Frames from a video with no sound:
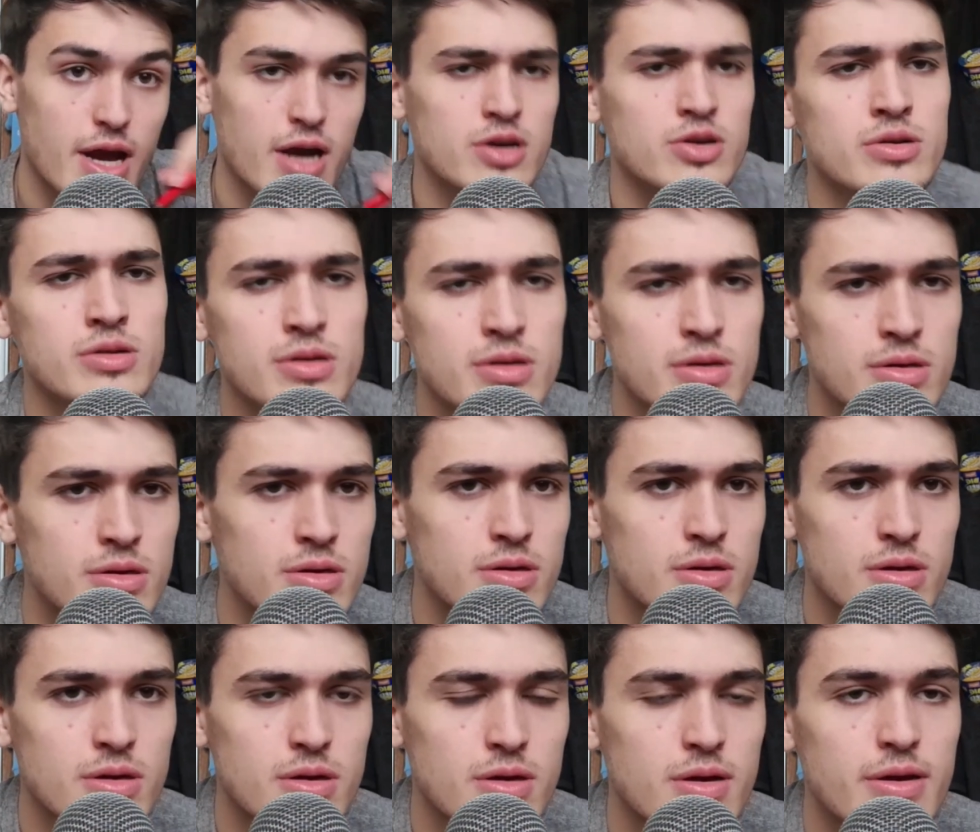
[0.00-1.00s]
tongue?
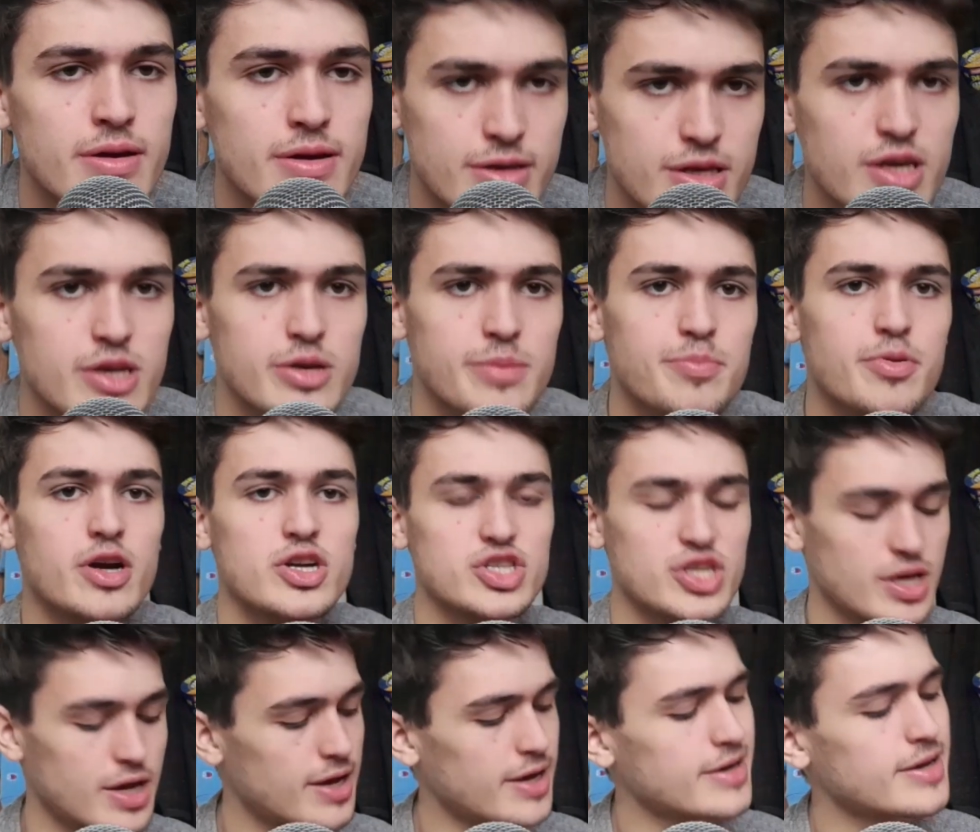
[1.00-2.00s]
Yeah, you
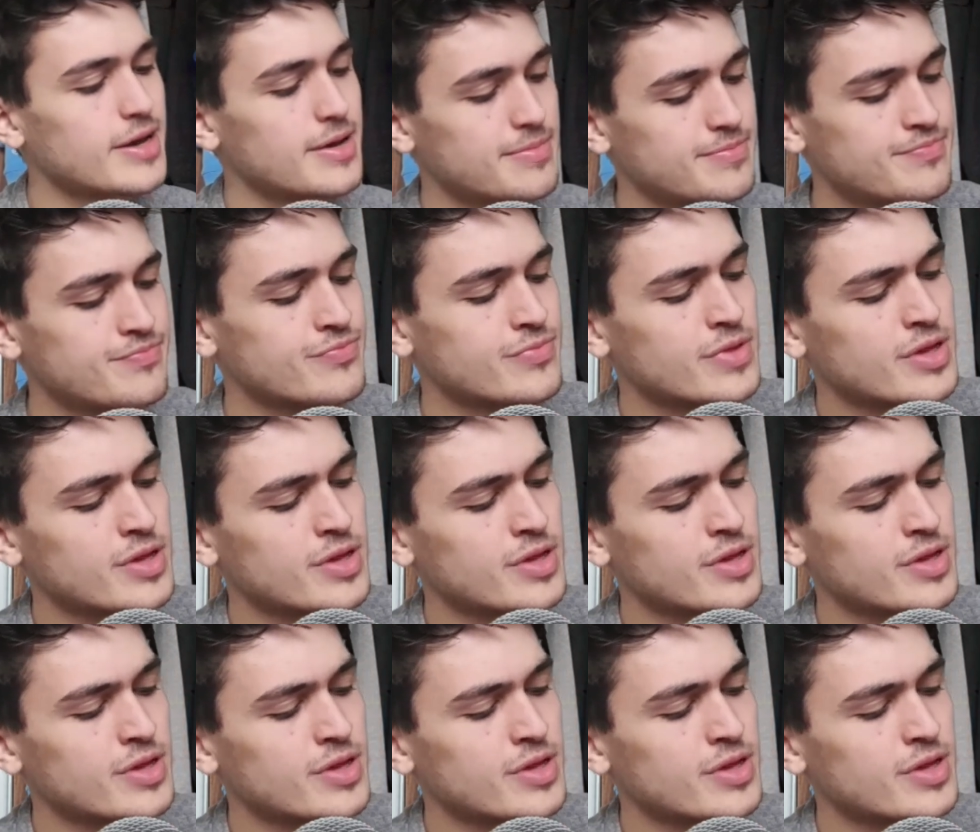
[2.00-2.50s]
brush it, okay.